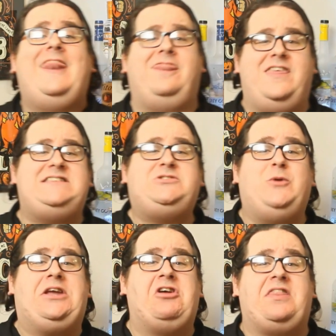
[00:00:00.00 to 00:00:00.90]
This
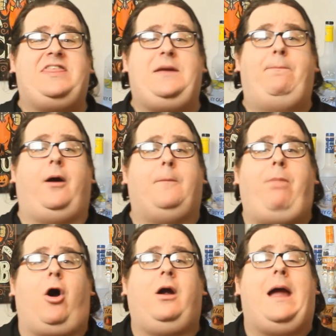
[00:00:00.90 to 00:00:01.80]
week on Theme Park
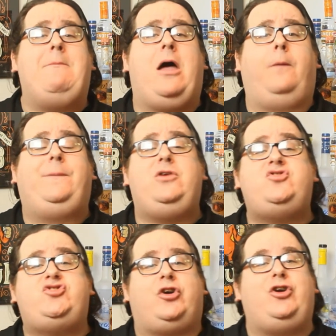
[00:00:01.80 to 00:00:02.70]
Bar, I'm helping you
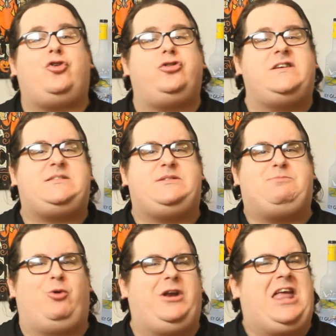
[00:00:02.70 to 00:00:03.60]
start your
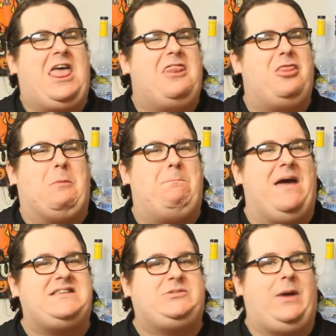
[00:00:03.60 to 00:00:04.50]
Christmas morning the
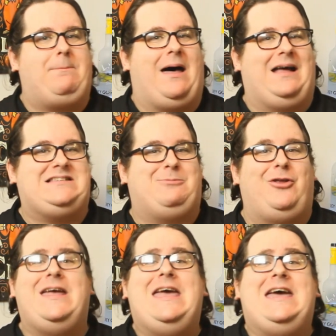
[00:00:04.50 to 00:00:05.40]
best way
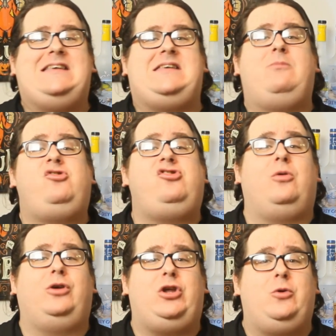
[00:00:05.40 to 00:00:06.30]
possible, as I'm
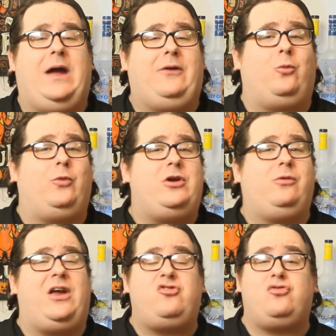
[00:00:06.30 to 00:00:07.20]
showing you how to
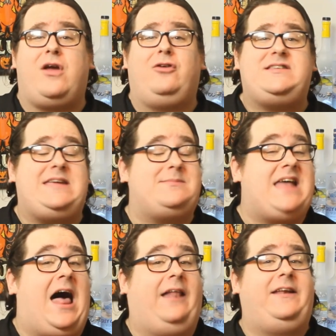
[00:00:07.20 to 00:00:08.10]
recreate Trader Sam's
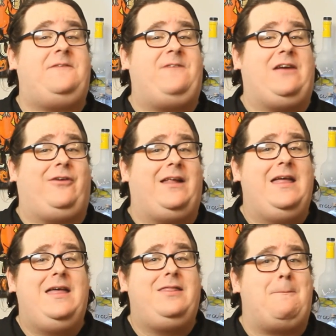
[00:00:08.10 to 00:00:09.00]
holiday favorite,
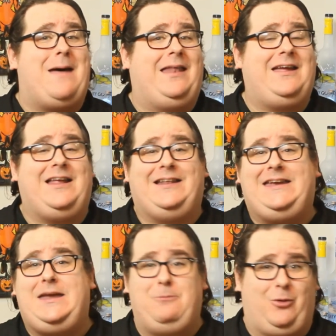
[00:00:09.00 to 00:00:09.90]
the Mele
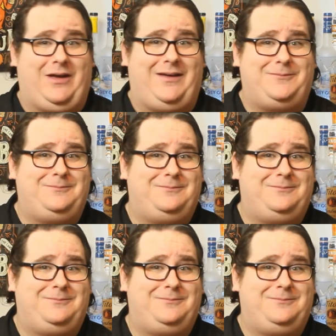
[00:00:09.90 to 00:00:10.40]
Kaliki-Mocha.